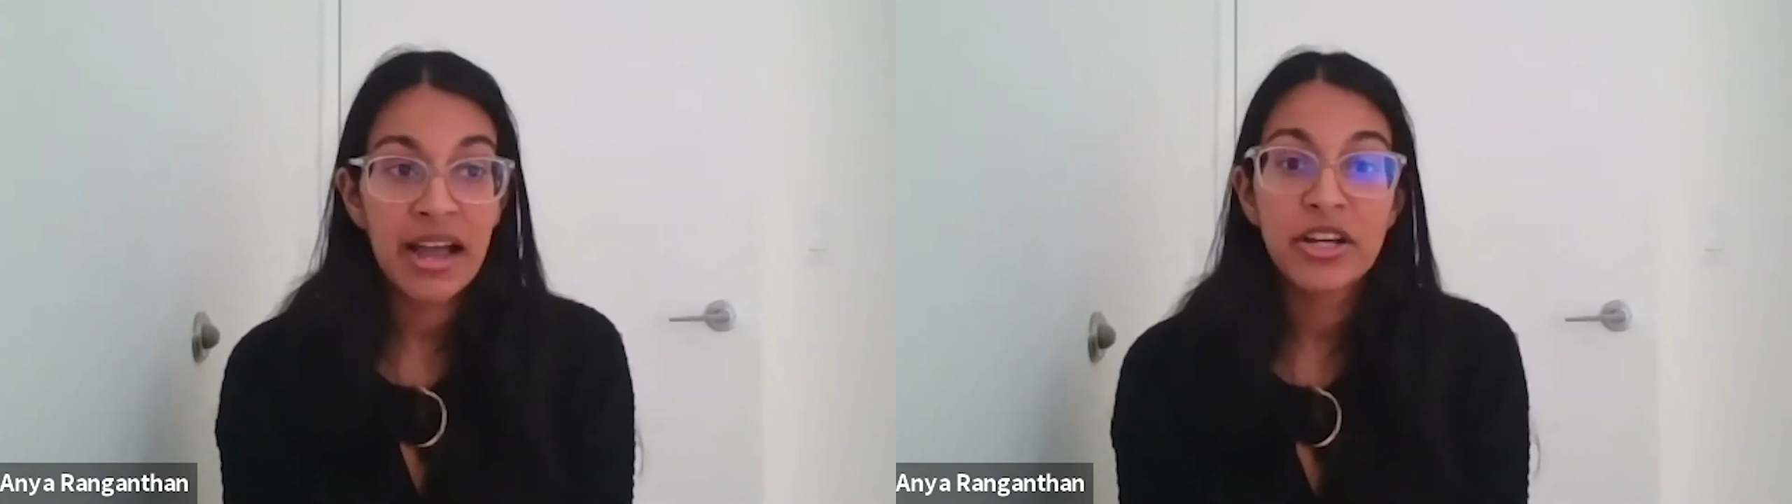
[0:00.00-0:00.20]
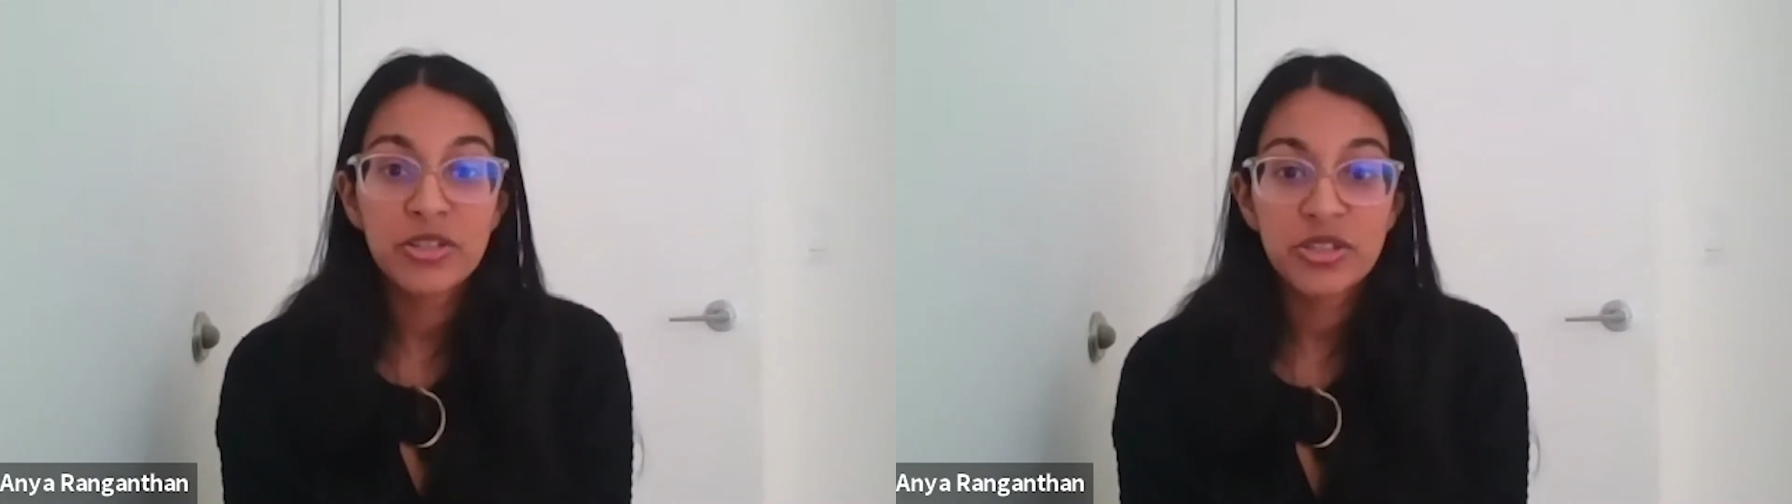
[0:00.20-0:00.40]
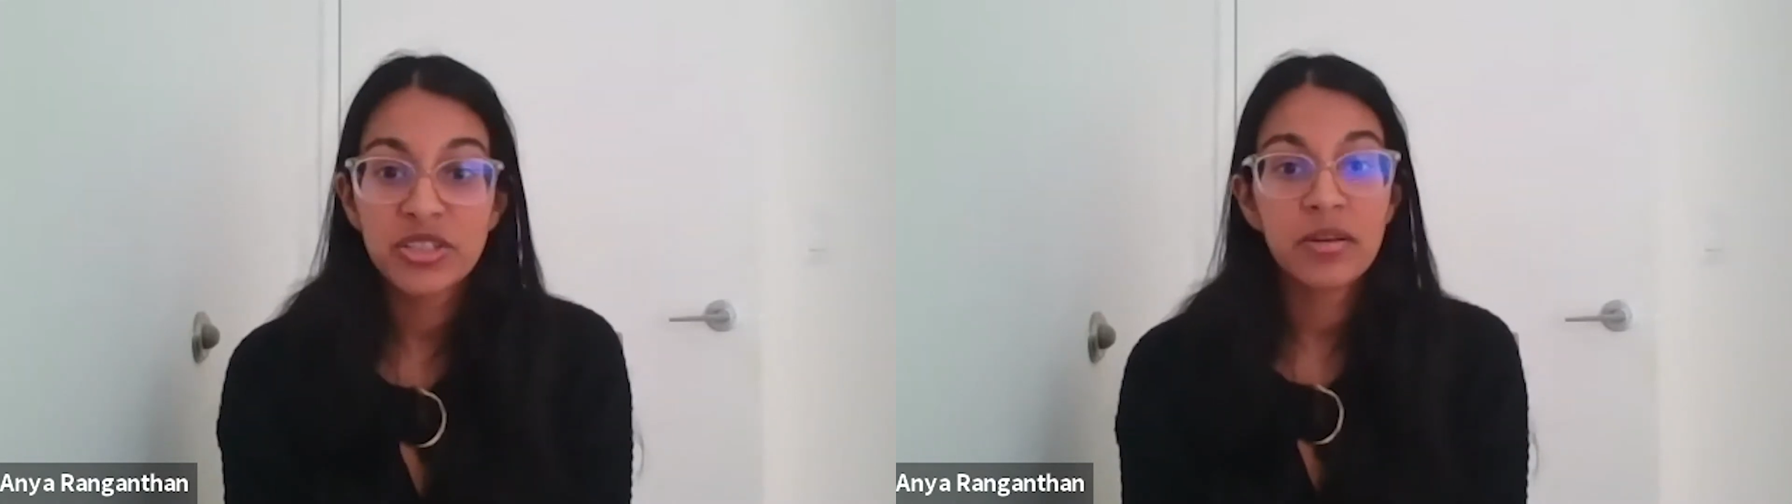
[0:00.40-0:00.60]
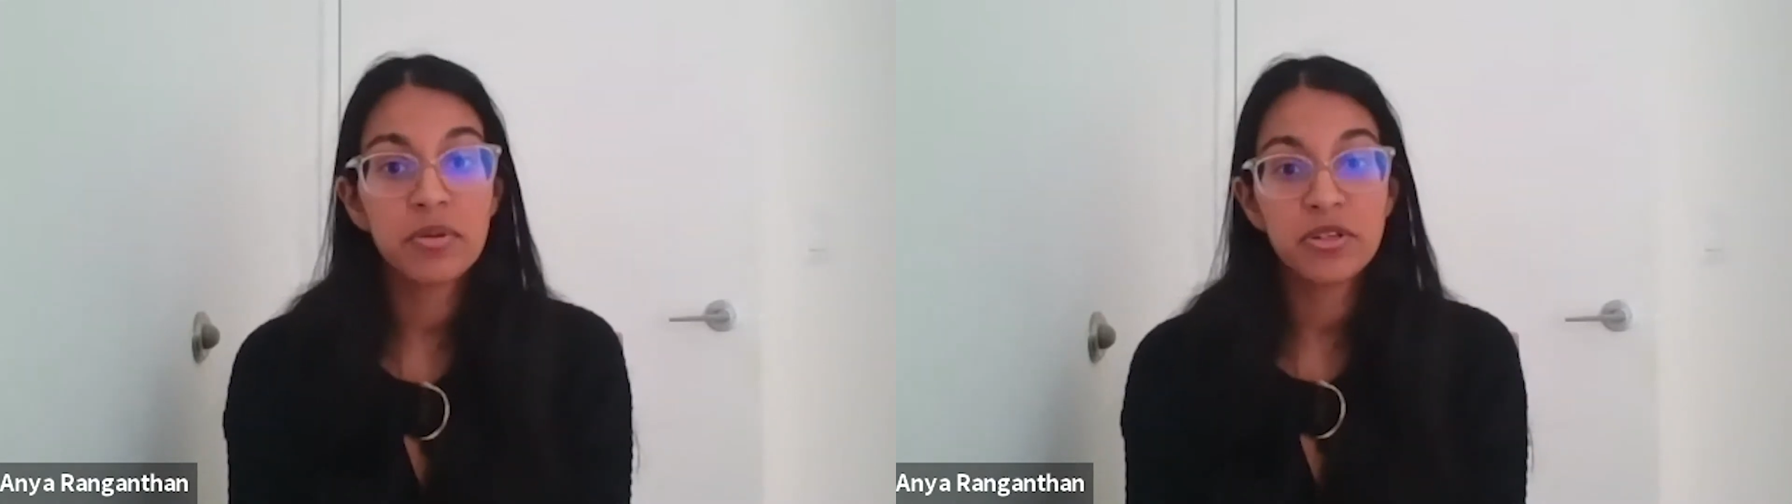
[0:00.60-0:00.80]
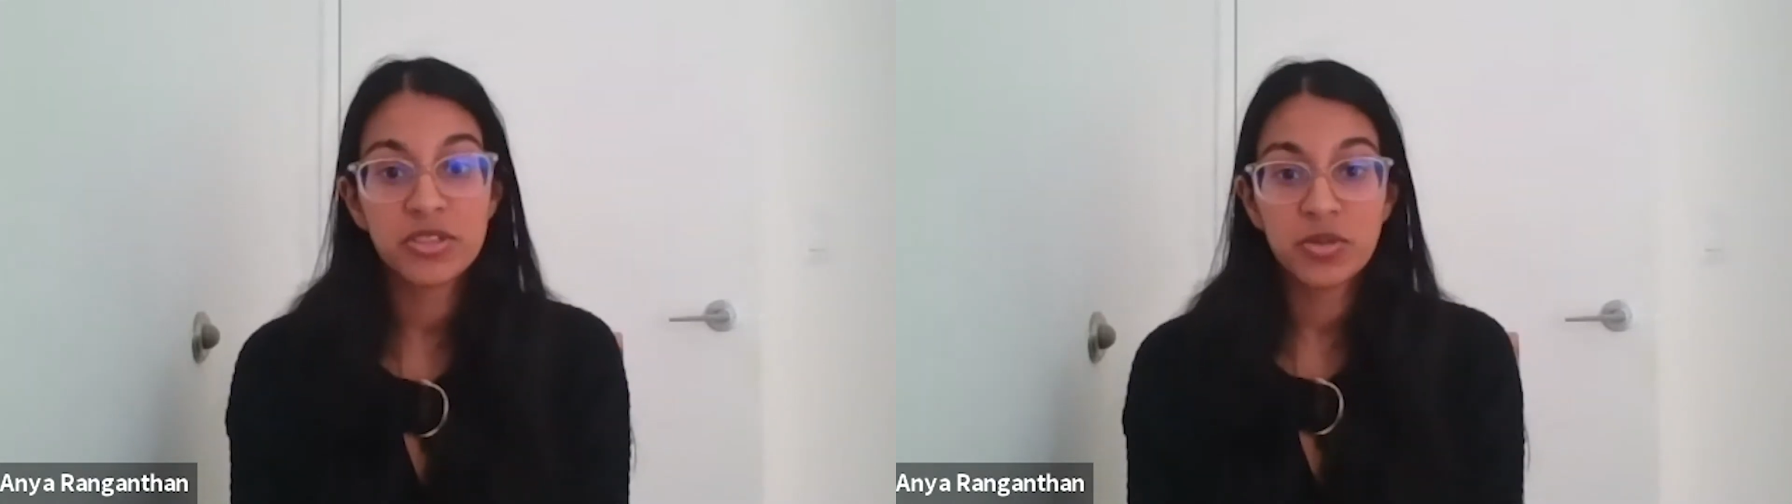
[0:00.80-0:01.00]
interested in
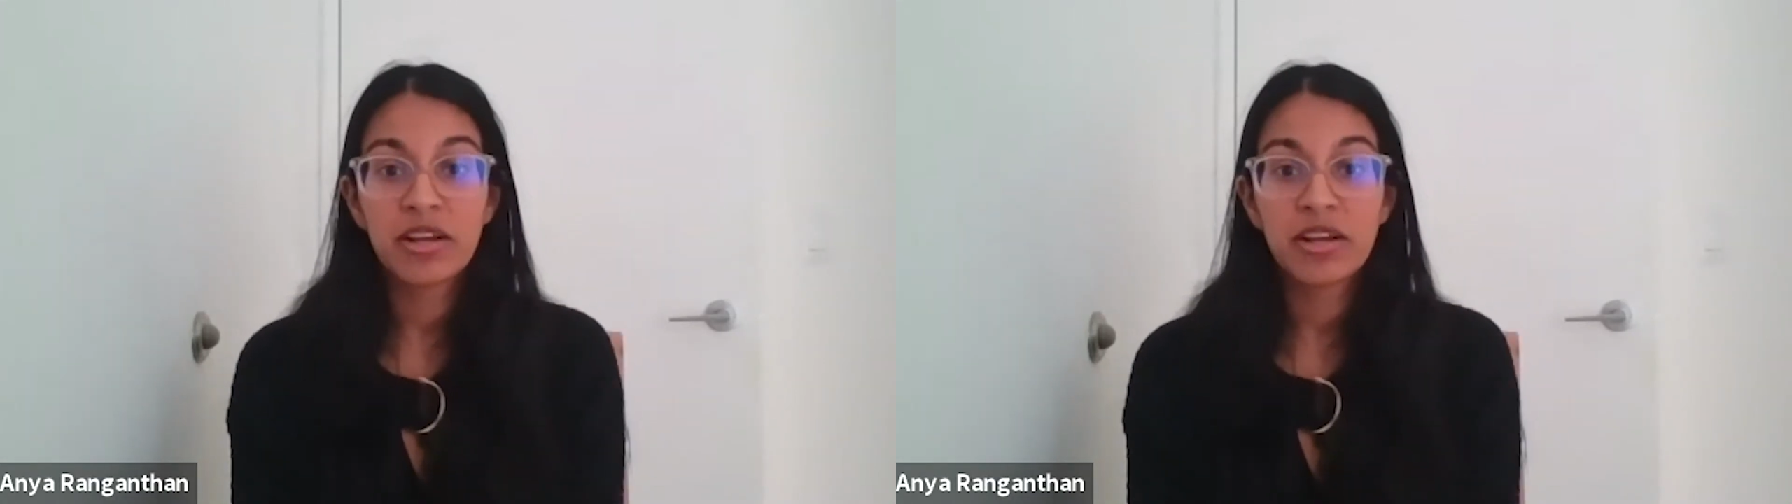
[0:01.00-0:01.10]
pursuing a